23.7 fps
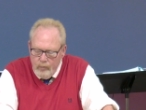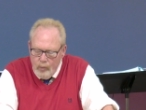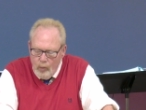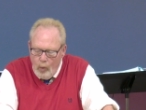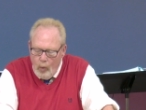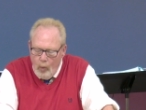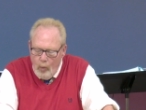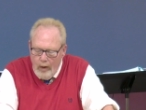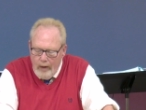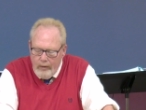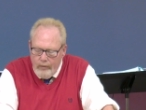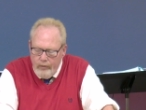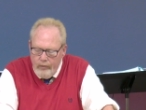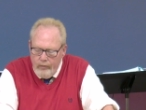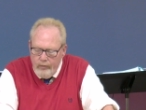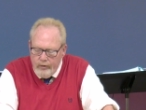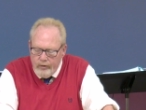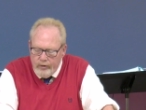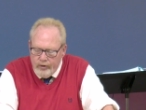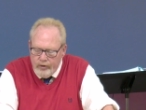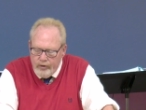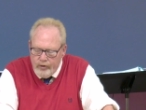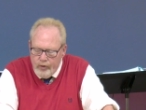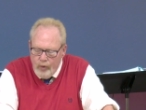will weather
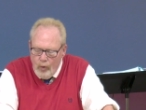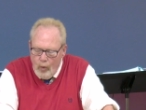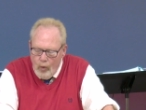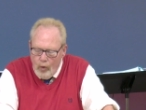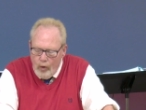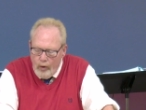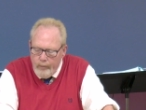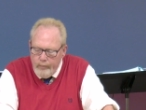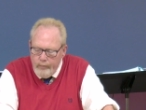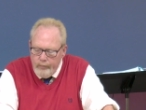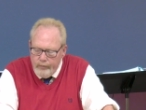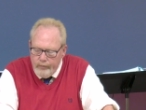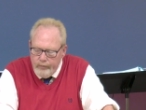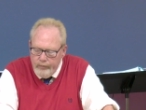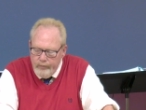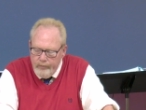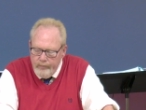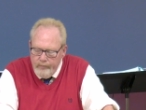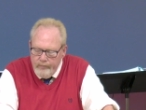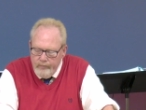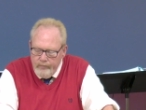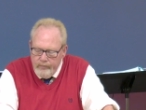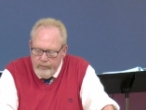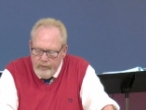the storms
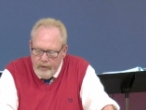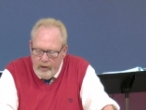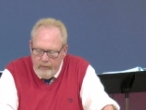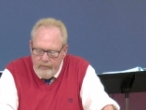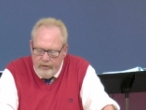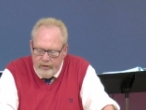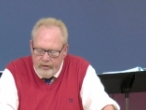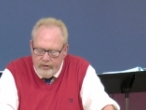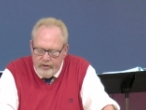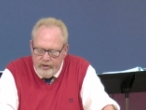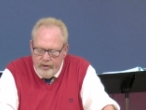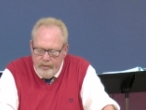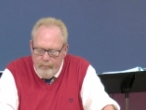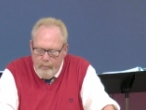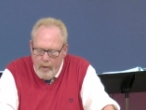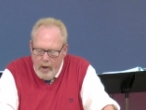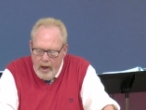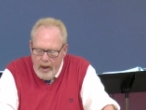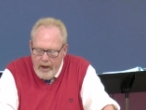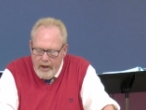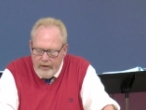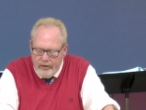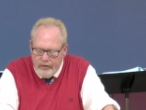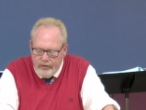of this
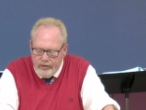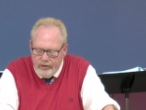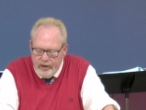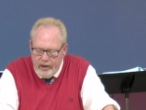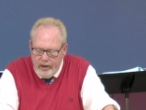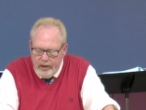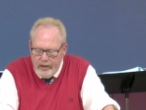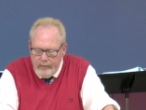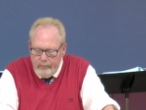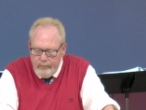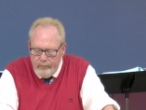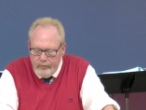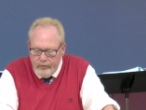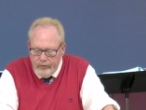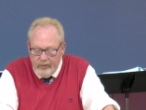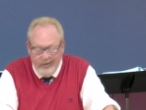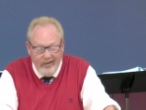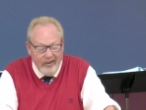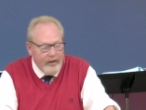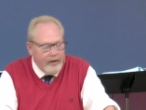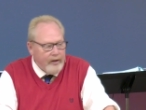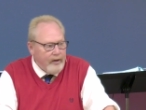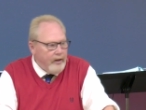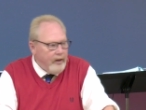demonic
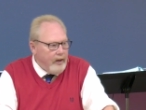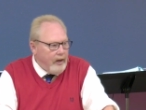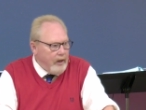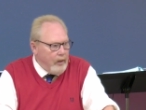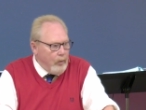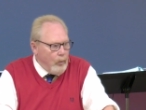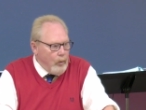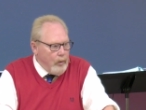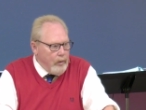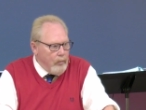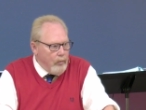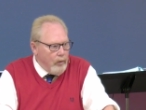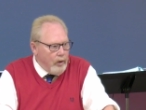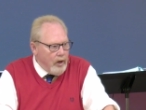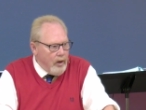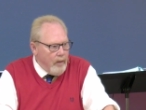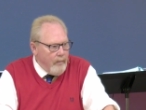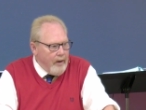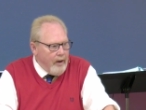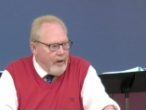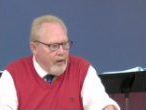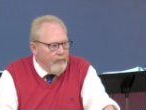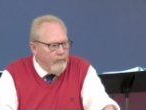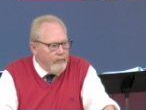schemes and we will
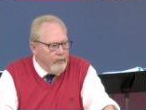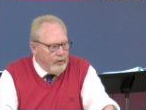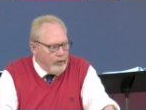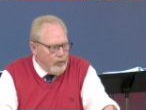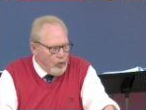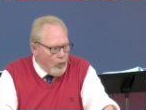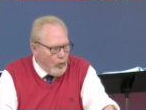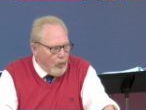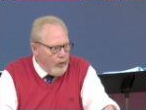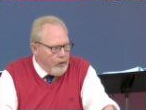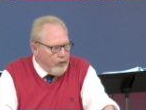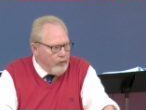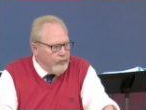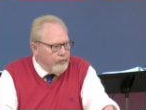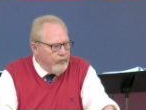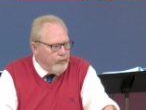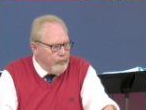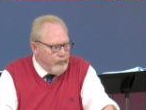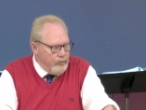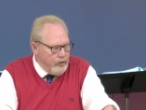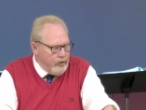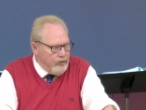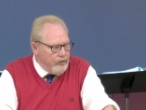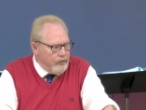come out victorious
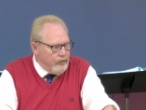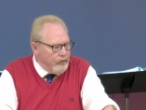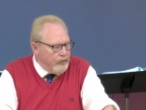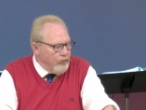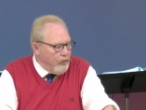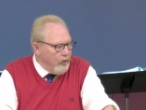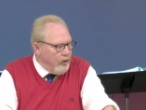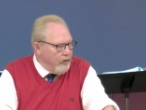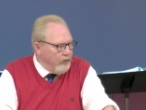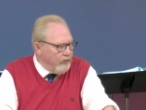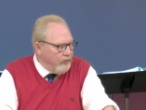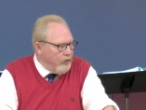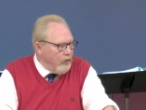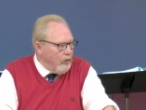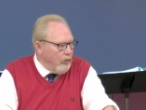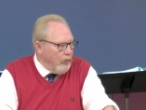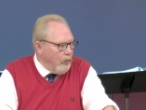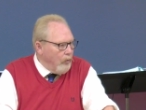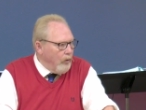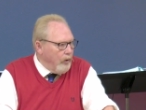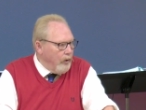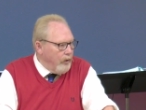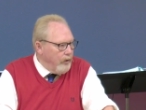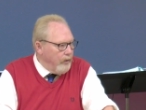through Jesus Christ our
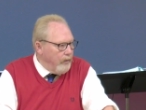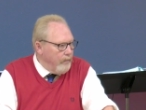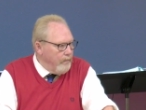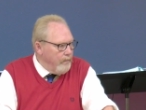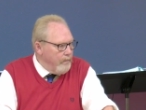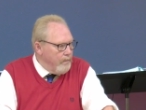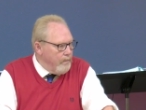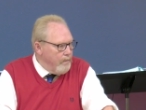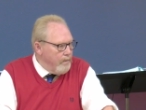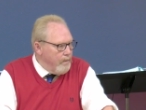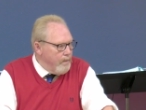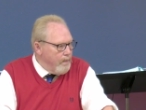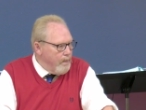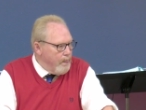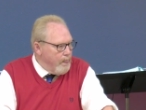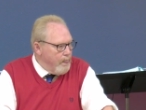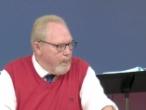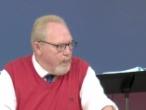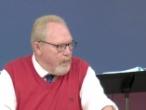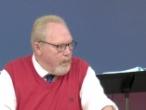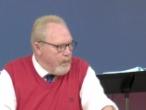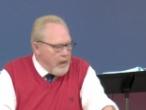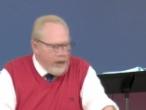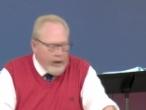Lord.
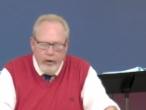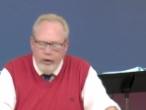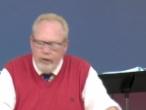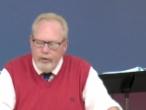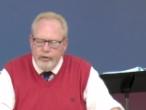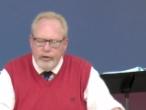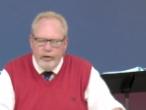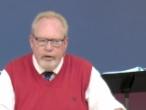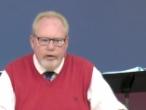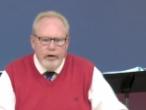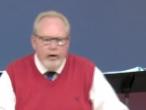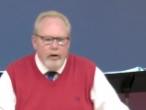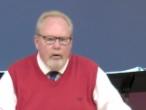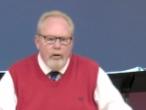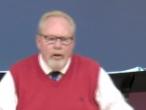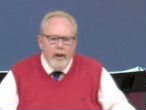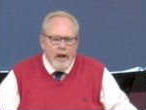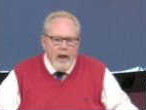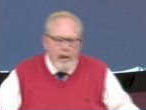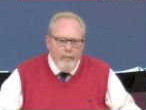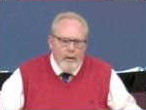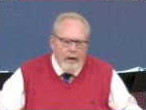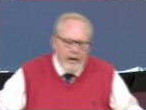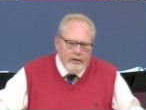Now, here's the deal.
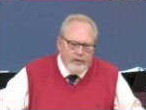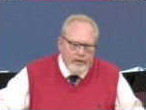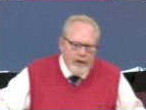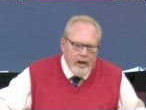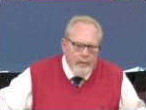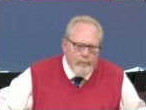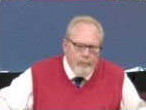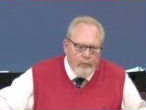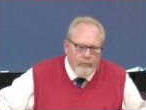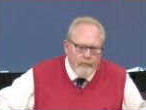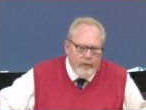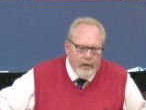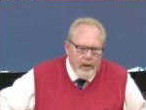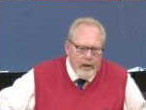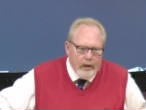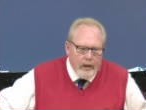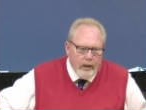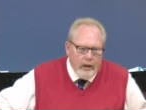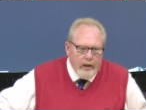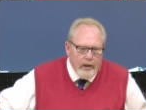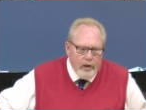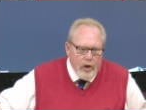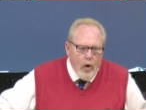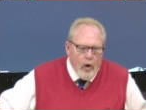Am I saying
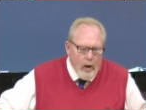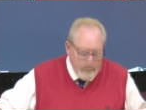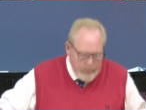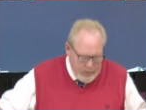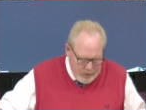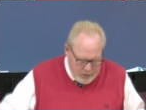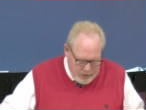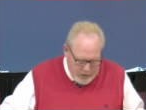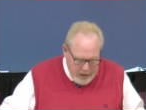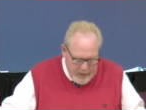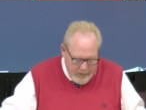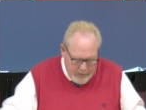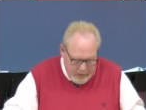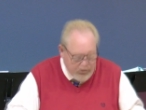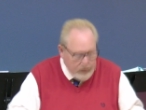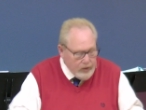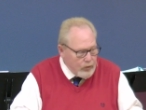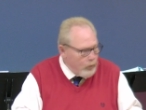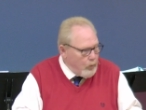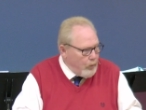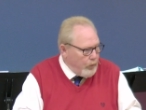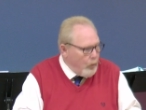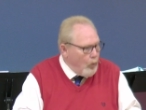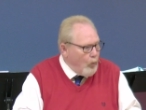prophetically? No, I'm just saying
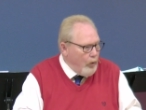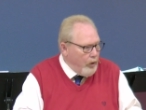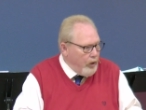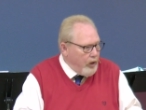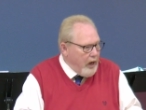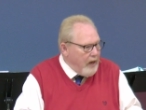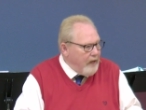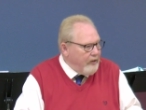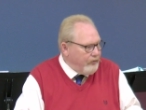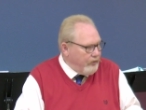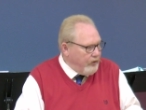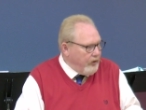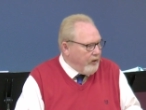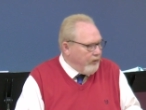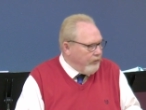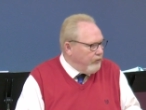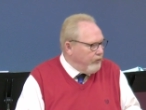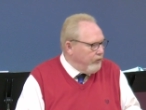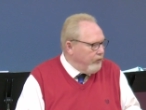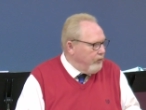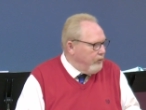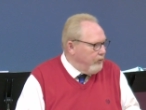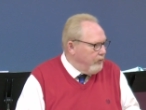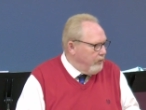this is what the Word of God
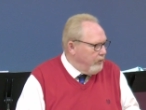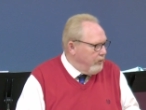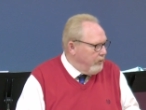says.